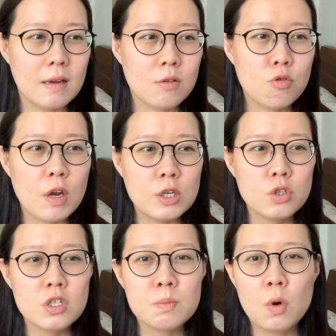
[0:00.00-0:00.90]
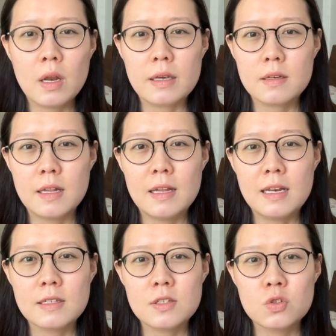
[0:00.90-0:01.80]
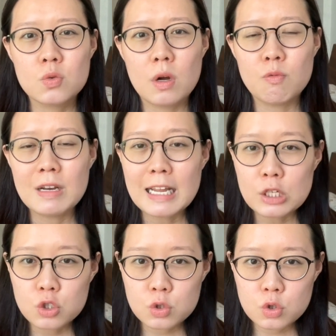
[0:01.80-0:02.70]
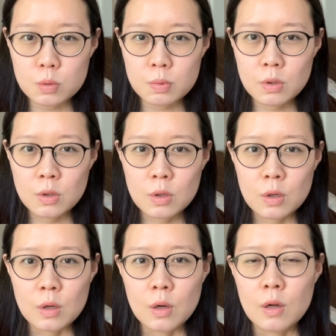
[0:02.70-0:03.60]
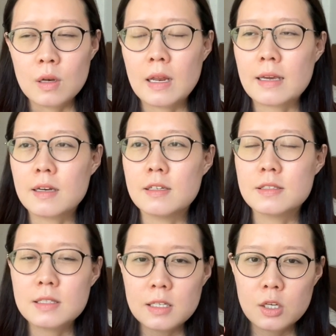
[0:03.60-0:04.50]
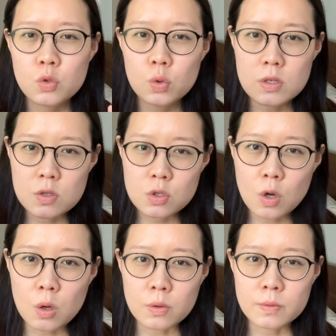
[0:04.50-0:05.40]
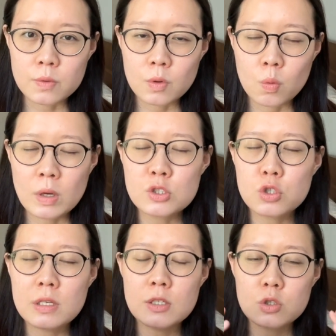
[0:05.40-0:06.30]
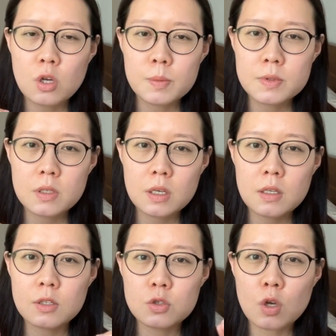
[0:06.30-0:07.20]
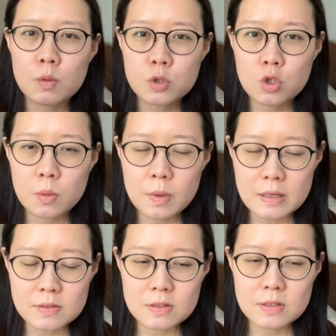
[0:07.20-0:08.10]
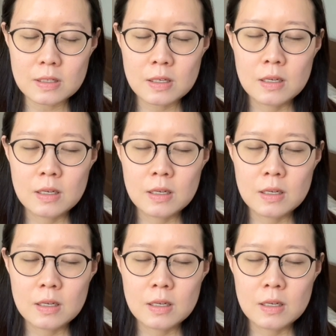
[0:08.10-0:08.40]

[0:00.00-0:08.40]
creation is more like analogous to a relationship, like a singer to his song. Once he stops singing, the song stops existing.